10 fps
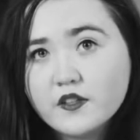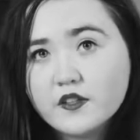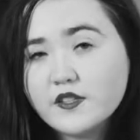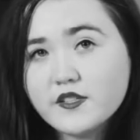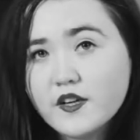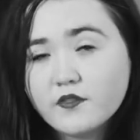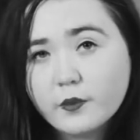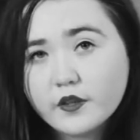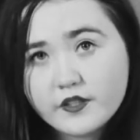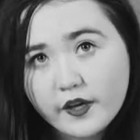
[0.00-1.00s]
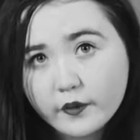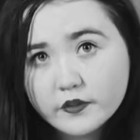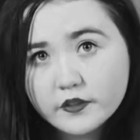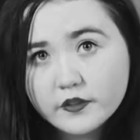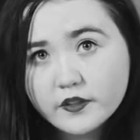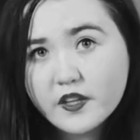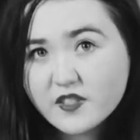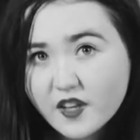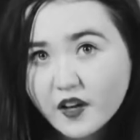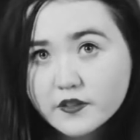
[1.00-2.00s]
Because it never works out. It
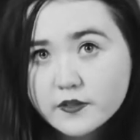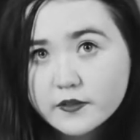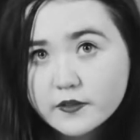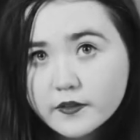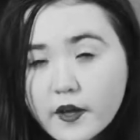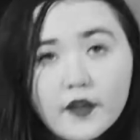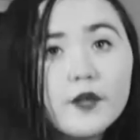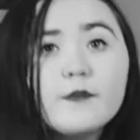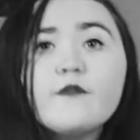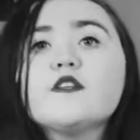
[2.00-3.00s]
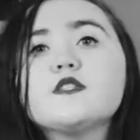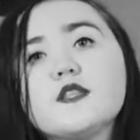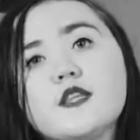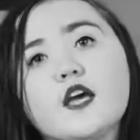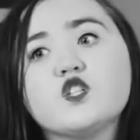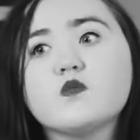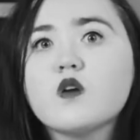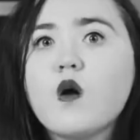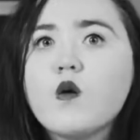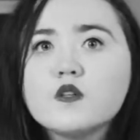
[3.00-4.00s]
sucks. Like my friend Cynthia, she was
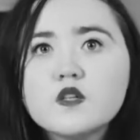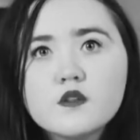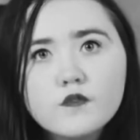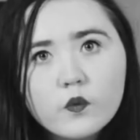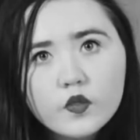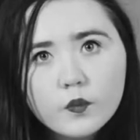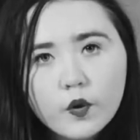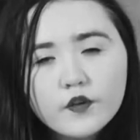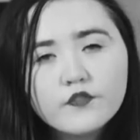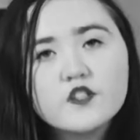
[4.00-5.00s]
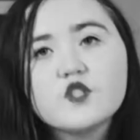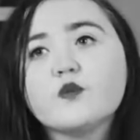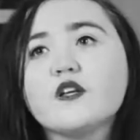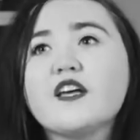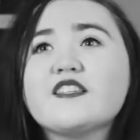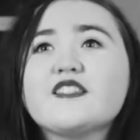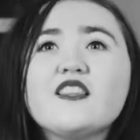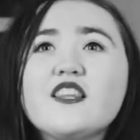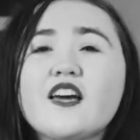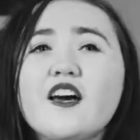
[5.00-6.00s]
always on the phone with her boyfriend, so we're like,
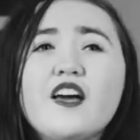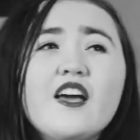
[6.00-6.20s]
Cynthia,